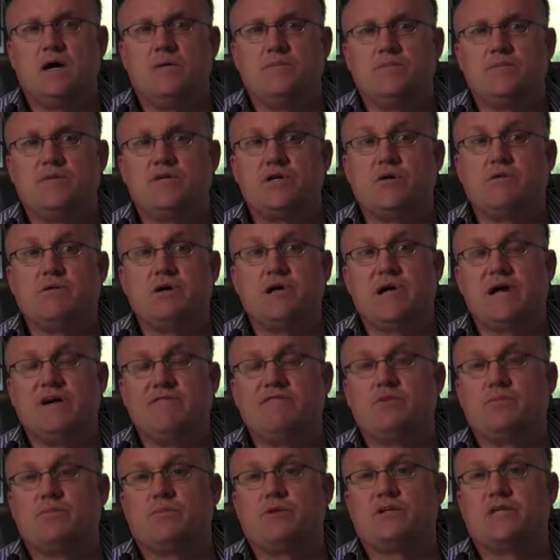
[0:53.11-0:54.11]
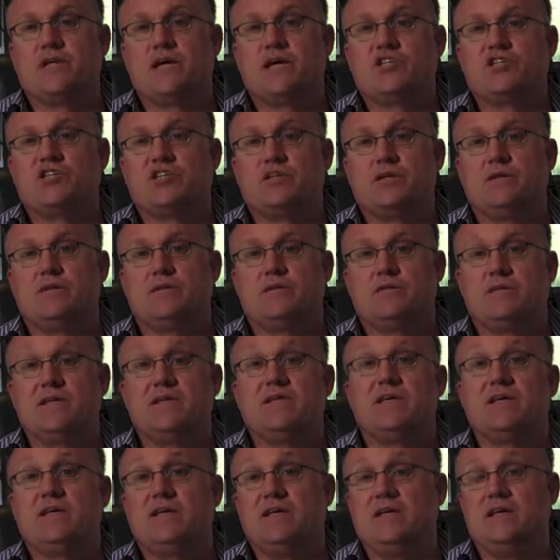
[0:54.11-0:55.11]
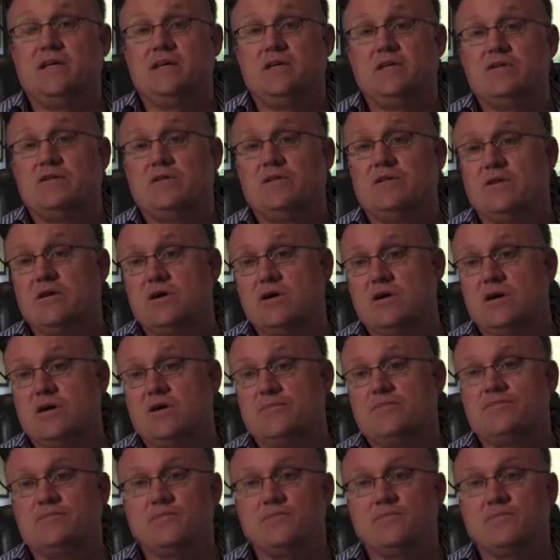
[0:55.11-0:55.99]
don't have the protection that they need, either in law